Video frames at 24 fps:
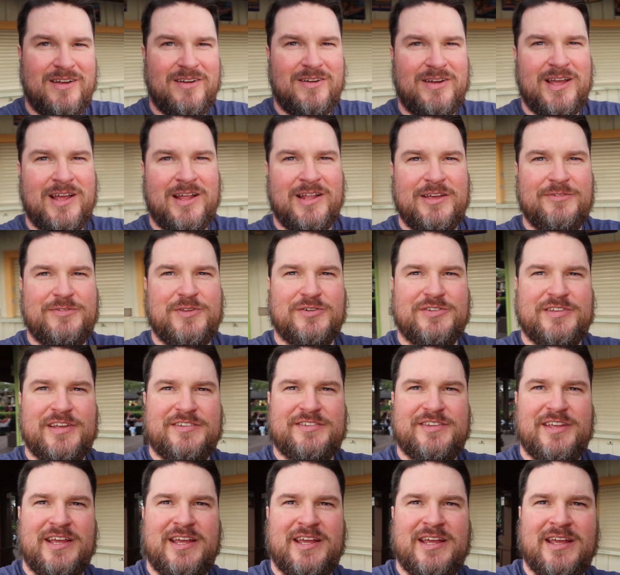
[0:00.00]
Well, if there's such
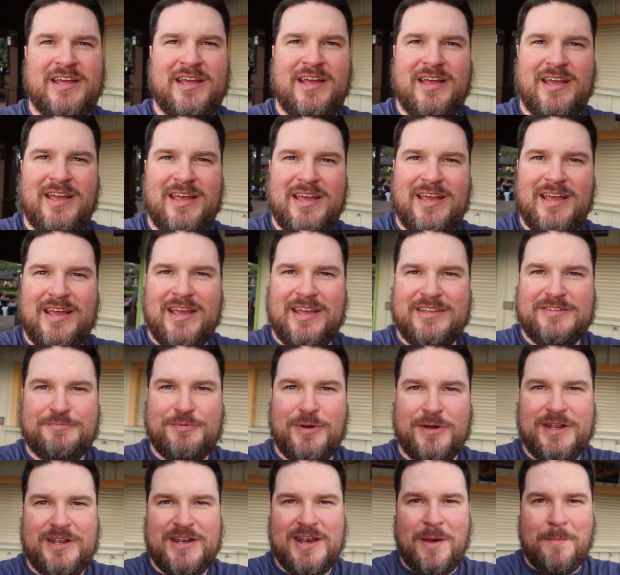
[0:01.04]
thing, is
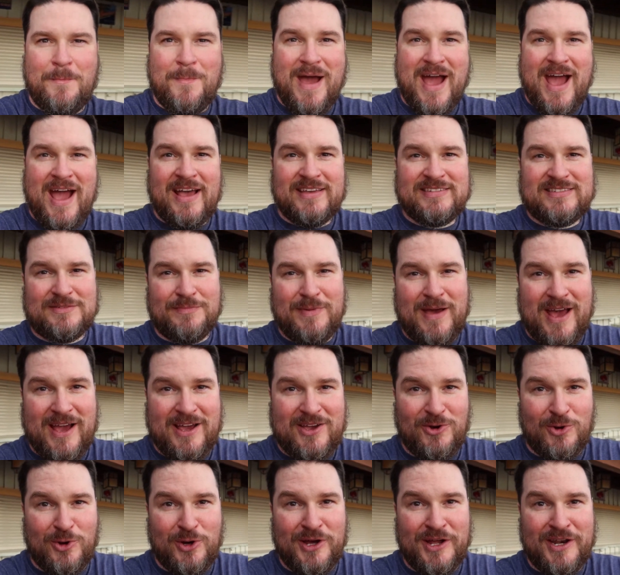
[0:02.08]
putting the mask
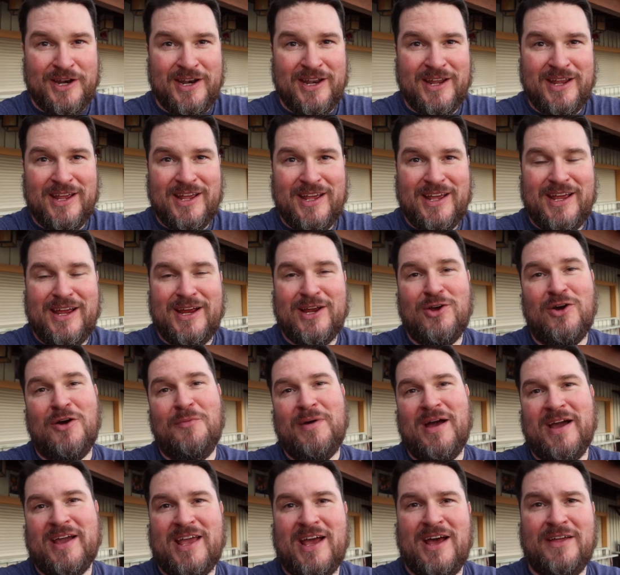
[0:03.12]
back on and going
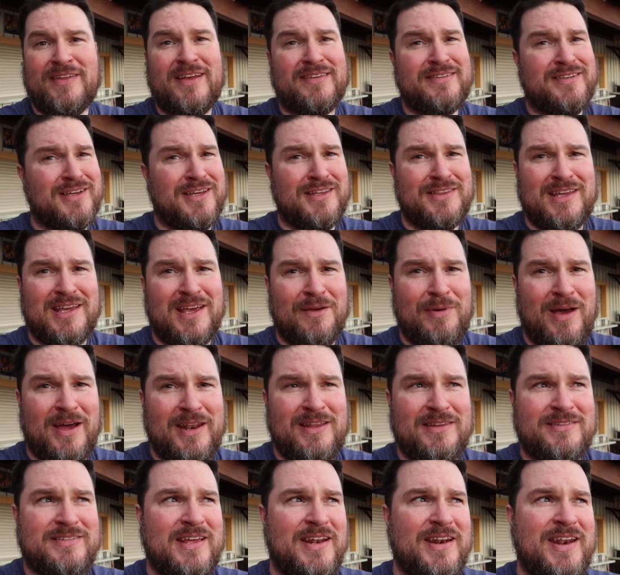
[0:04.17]
back out. That's the good thing about
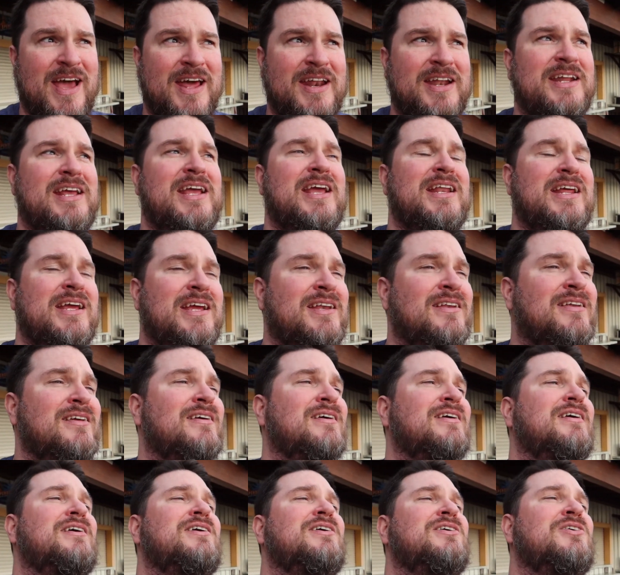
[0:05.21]
sitting down and eating.
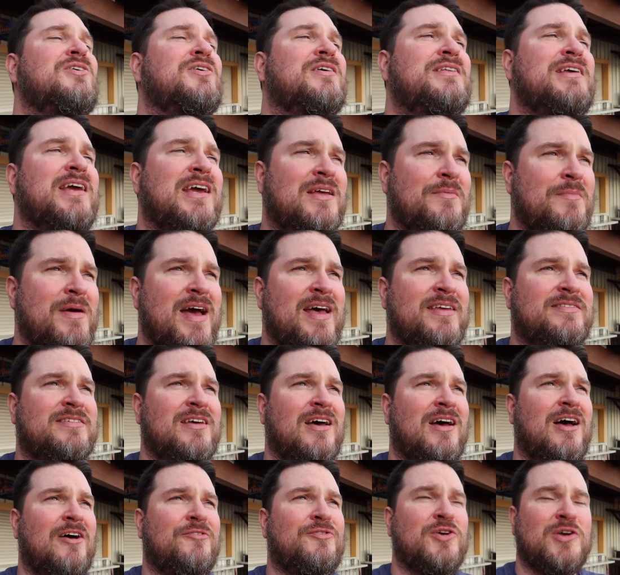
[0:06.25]
You can take a mask
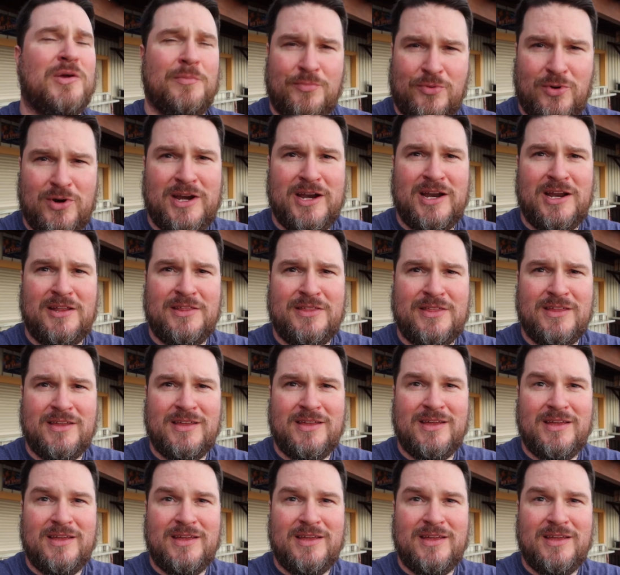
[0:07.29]
off, you can breathe.